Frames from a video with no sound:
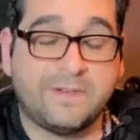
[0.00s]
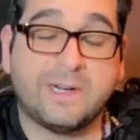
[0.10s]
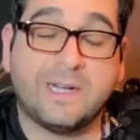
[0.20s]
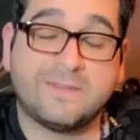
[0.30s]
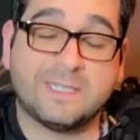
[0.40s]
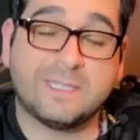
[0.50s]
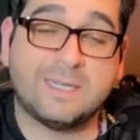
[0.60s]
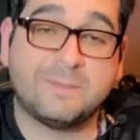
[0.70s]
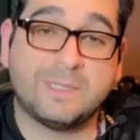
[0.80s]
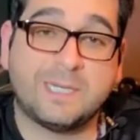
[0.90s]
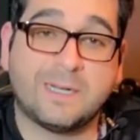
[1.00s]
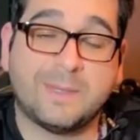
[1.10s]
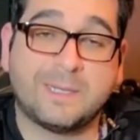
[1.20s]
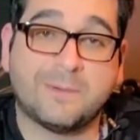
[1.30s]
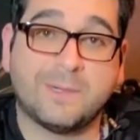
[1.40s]
very oftentimes we talk
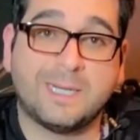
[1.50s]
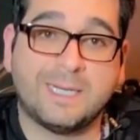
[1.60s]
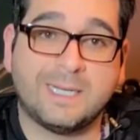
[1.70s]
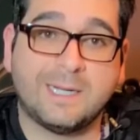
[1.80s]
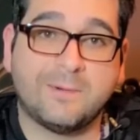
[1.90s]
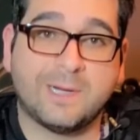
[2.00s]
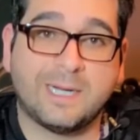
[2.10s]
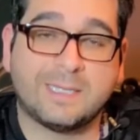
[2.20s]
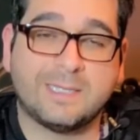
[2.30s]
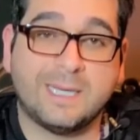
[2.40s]
about the Rodney King riots,